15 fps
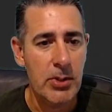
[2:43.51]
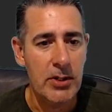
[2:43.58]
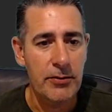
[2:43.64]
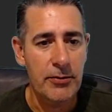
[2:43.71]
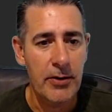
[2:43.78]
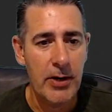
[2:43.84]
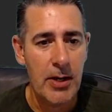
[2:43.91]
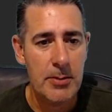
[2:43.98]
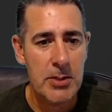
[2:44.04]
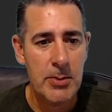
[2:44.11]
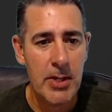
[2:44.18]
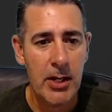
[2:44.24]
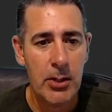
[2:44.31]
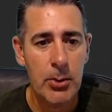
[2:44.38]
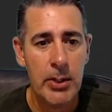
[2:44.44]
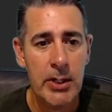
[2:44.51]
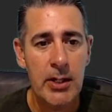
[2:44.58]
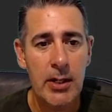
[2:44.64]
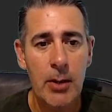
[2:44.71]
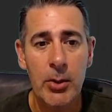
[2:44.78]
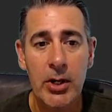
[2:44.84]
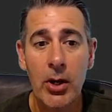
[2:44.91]
we're going to free up some
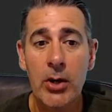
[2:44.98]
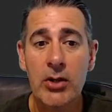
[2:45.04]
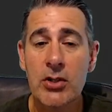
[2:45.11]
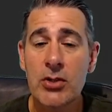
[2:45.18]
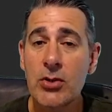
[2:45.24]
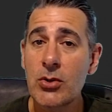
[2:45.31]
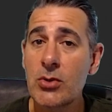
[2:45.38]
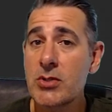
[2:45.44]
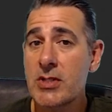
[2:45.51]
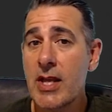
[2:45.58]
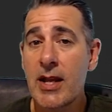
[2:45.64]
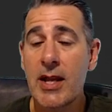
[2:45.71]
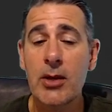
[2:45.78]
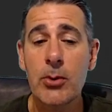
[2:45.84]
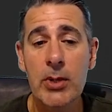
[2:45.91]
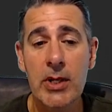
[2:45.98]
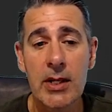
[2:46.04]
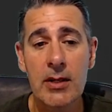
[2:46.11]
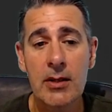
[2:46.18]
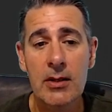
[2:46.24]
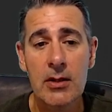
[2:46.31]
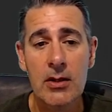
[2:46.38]
equity, and we're going to use that
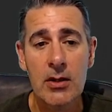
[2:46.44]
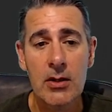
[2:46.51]
equity